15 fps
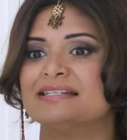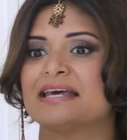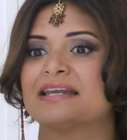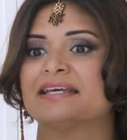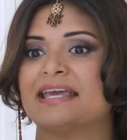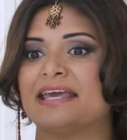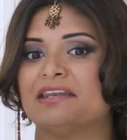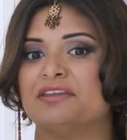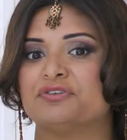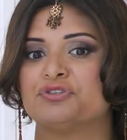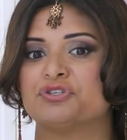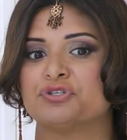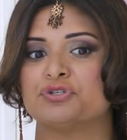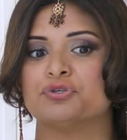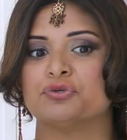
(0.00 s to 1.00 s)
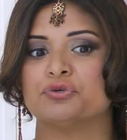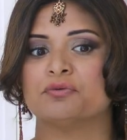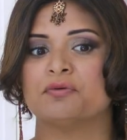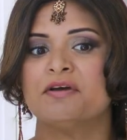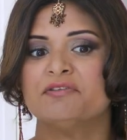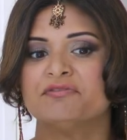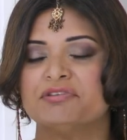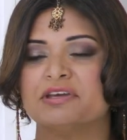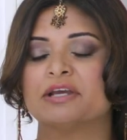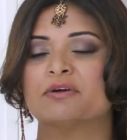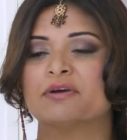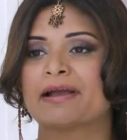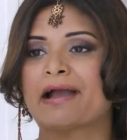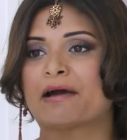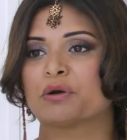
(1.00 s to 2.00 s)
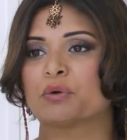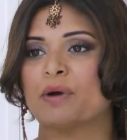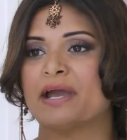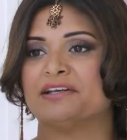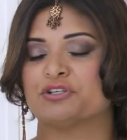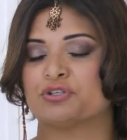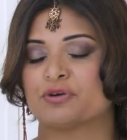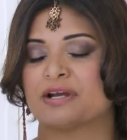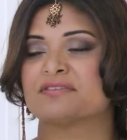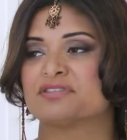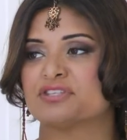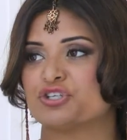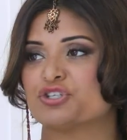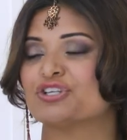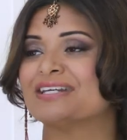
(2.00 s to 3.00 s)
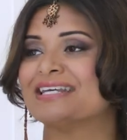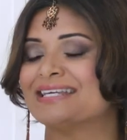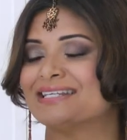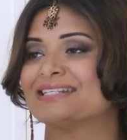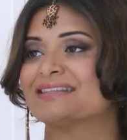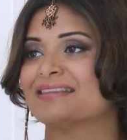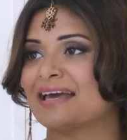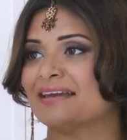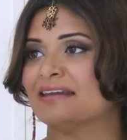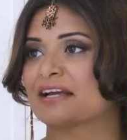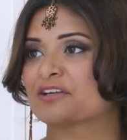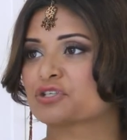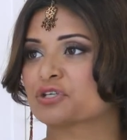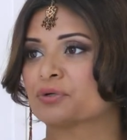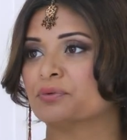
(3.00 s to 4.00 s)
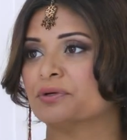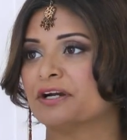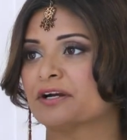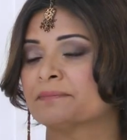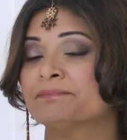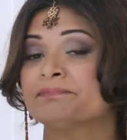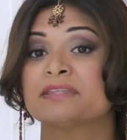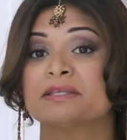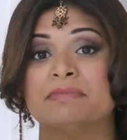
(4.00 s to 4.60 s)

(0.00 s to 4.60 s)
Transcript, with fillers: dedicated to figuring out a way to transition into that next career.